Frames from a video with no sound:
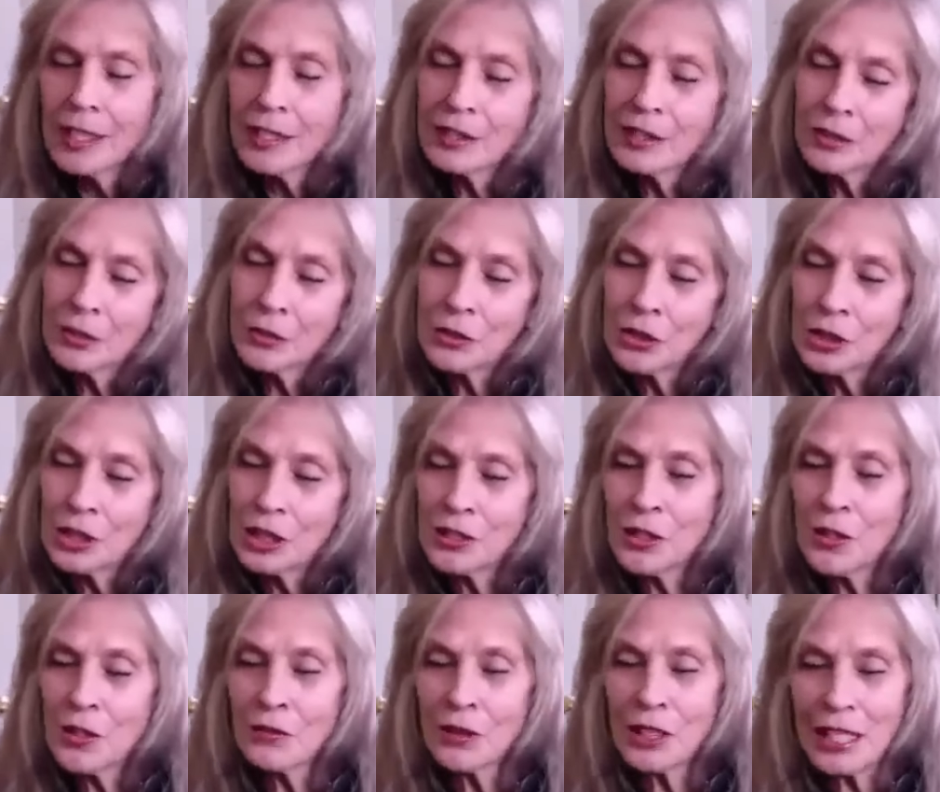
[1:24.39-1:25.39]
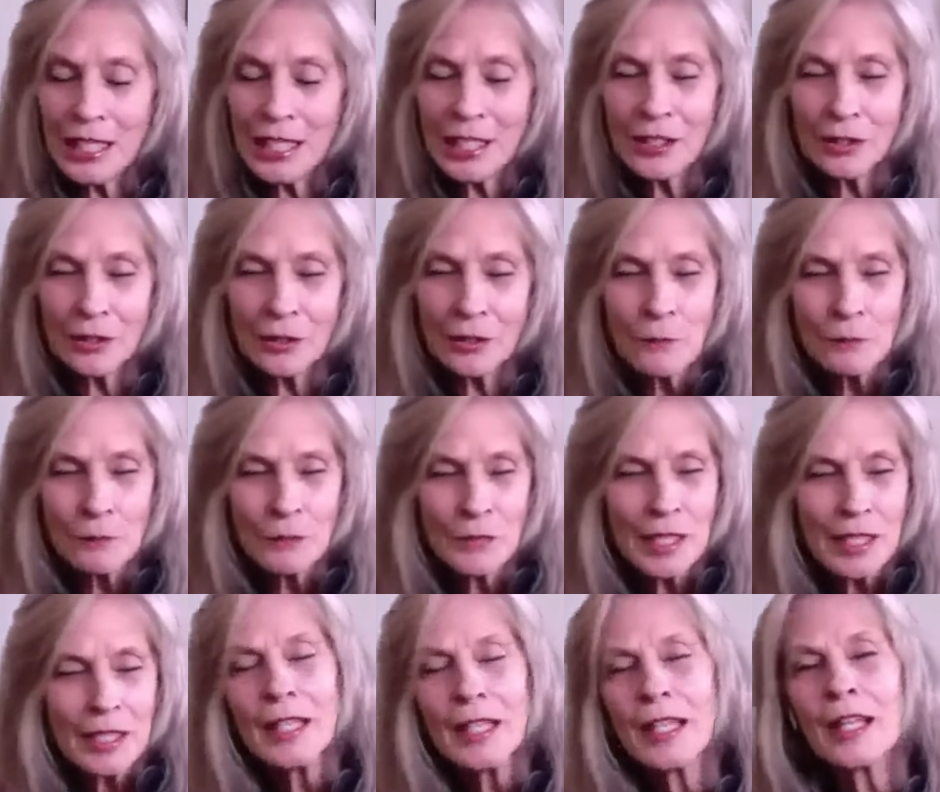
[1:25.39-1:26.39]
So she's over here,
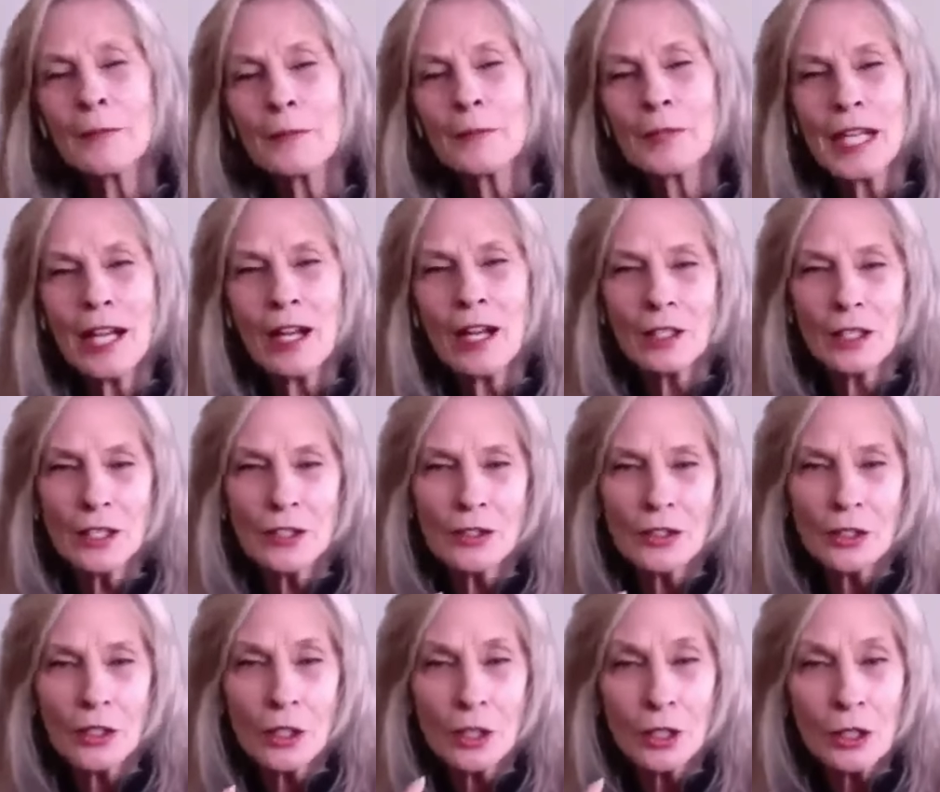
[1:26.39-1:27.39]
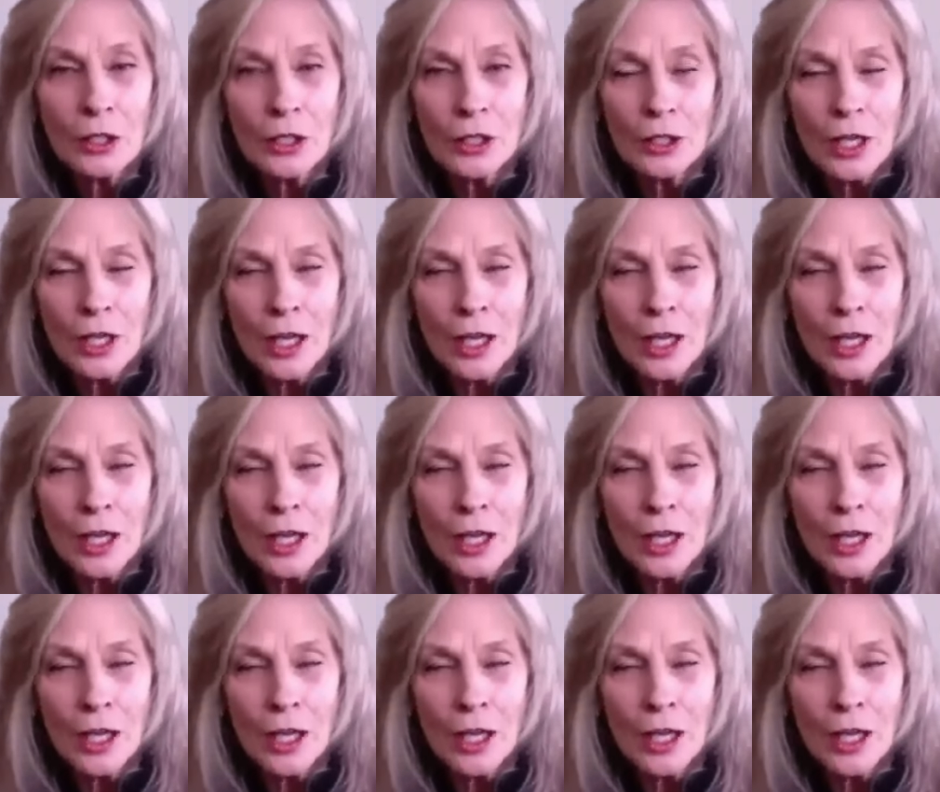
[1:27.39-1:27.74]
and I'm talking to her,